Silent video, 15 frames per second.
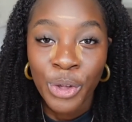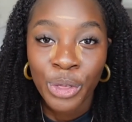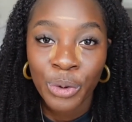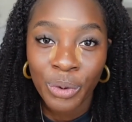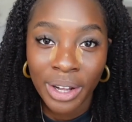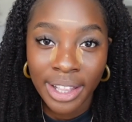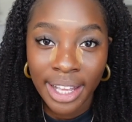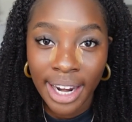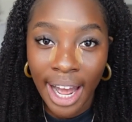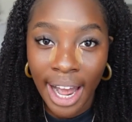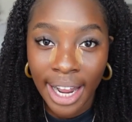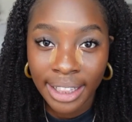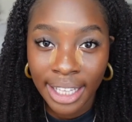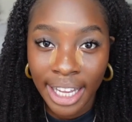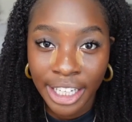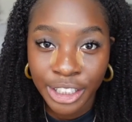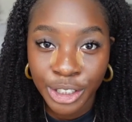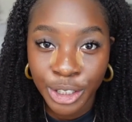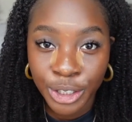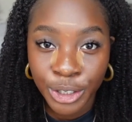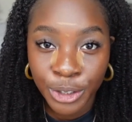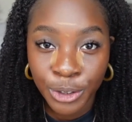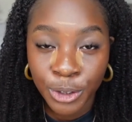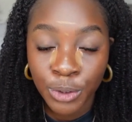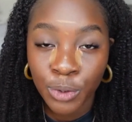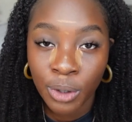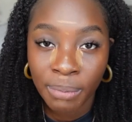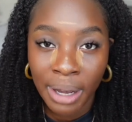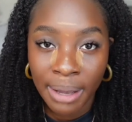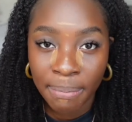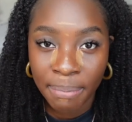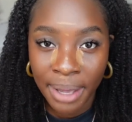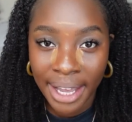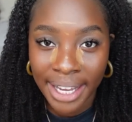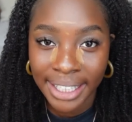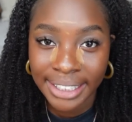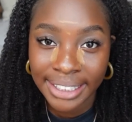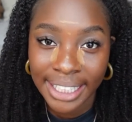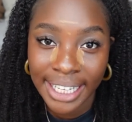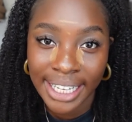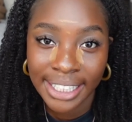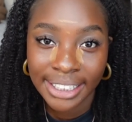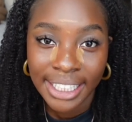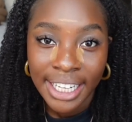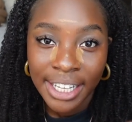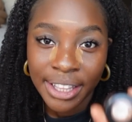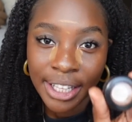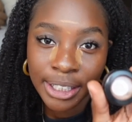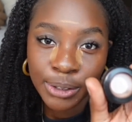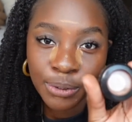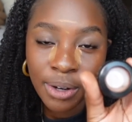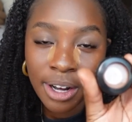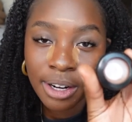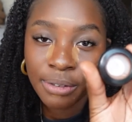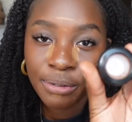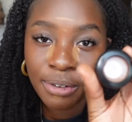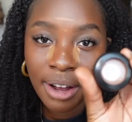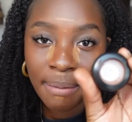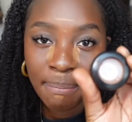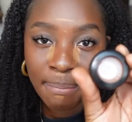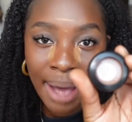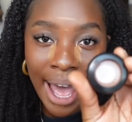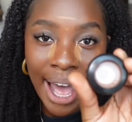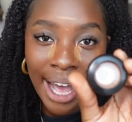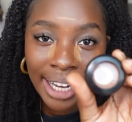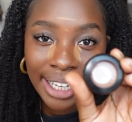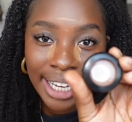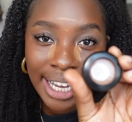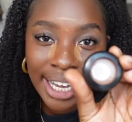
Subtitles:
The one that I like to use for my base is this one from MAC.